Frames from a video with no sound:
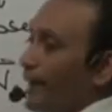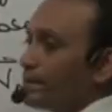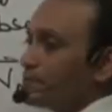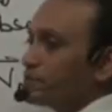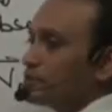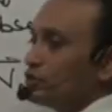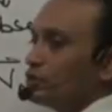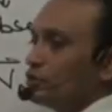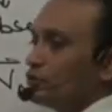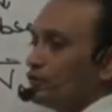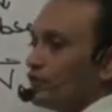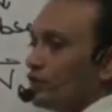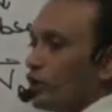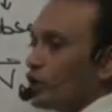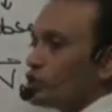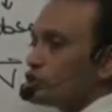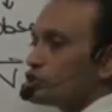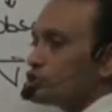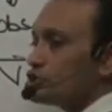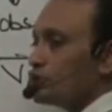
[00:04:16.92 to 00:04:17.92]
absolute
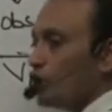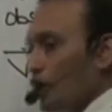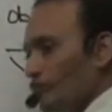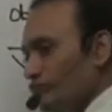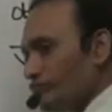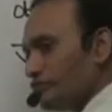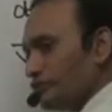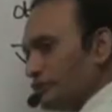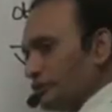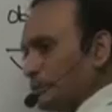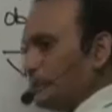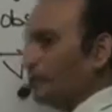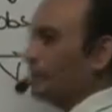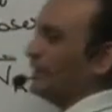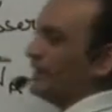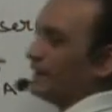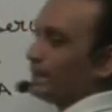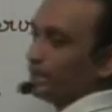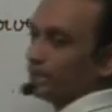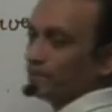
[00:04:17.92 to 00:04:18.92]
velocity of
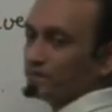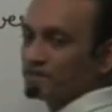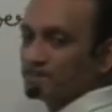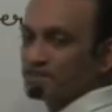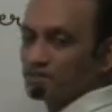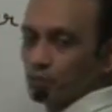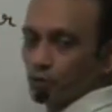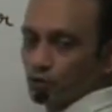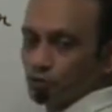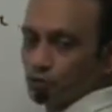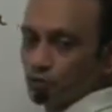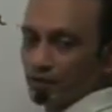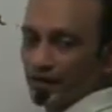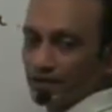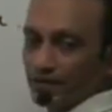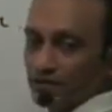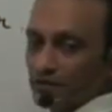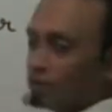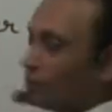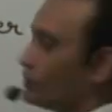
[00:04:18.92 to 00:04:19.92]
B. This is what you
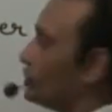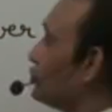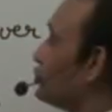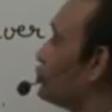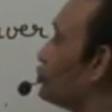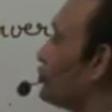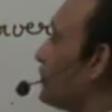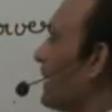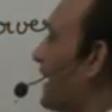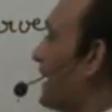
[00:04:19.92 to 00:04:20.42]
get. To